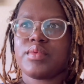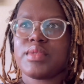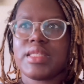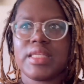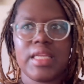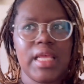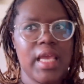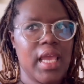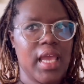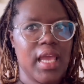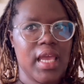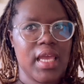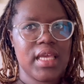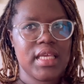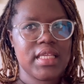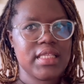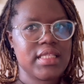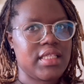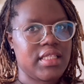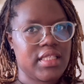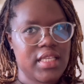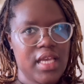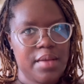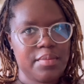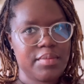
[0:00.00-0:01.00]
today is
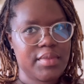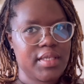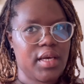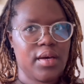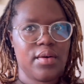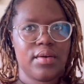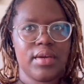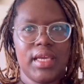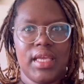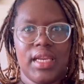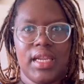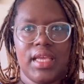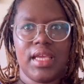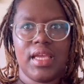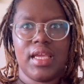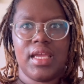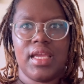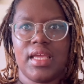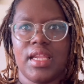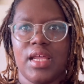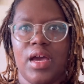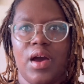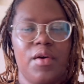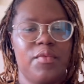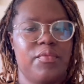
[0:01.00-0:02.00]
the time to go get it
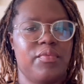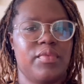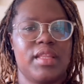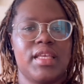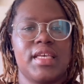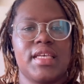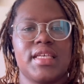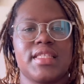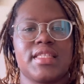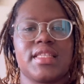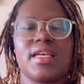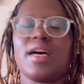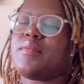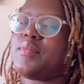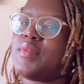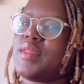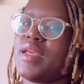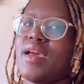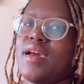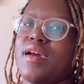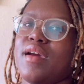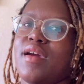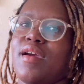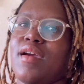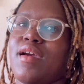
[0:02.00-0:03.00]
and hopefully it's up
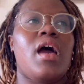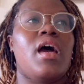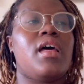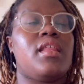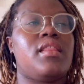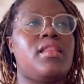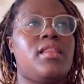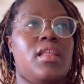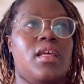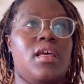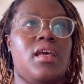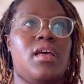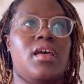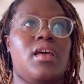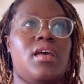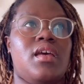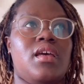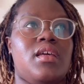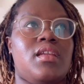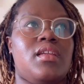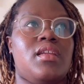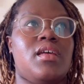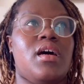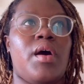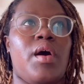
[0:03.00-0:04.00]
there. And
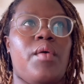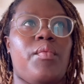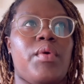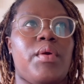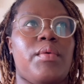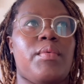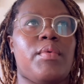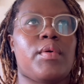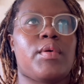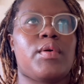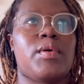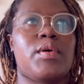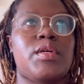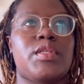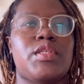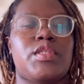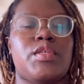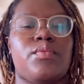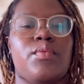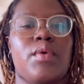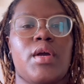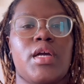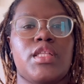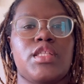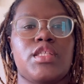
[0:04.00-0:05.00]
then we were going to
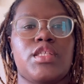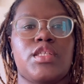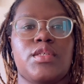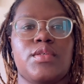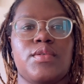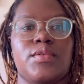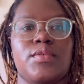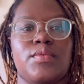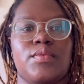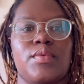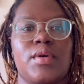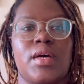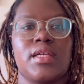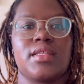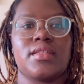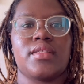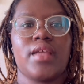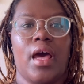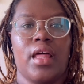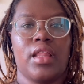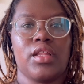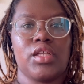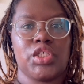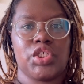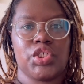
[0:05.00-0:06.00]
run to
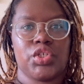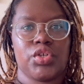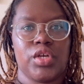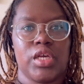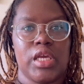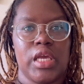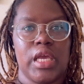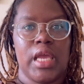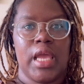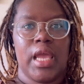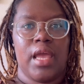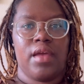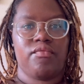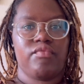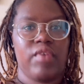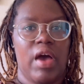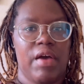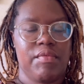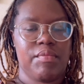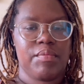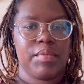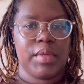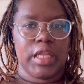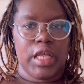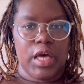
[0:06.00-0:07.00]
Dollar Tree and Five
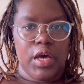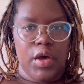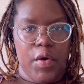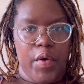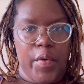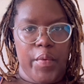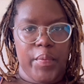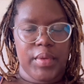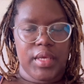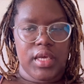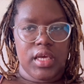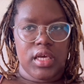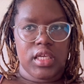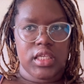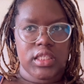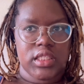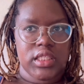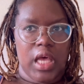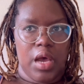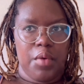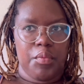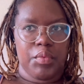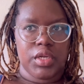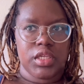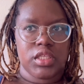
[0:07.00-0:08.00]
and Below because
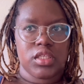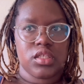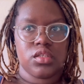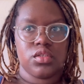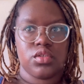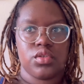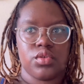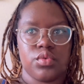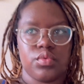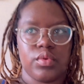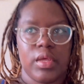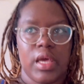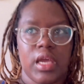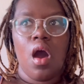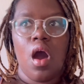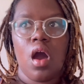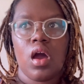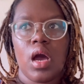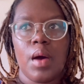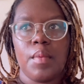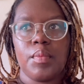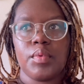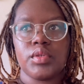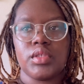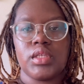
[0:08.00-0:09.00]
I wanted to do like a
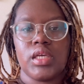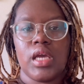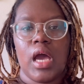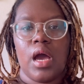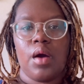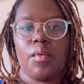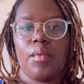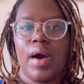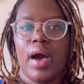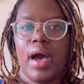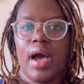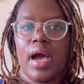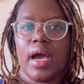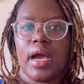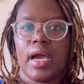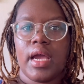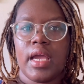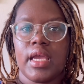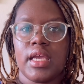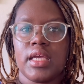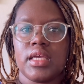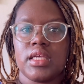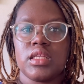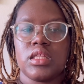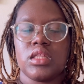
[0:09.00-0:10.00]
couple
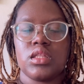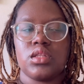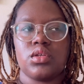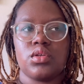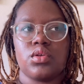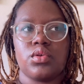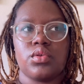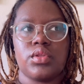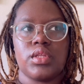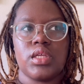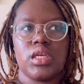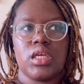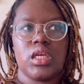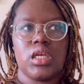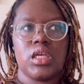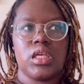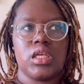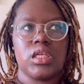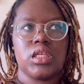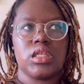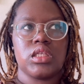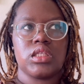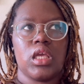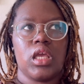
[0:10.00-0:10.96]
DIY little things.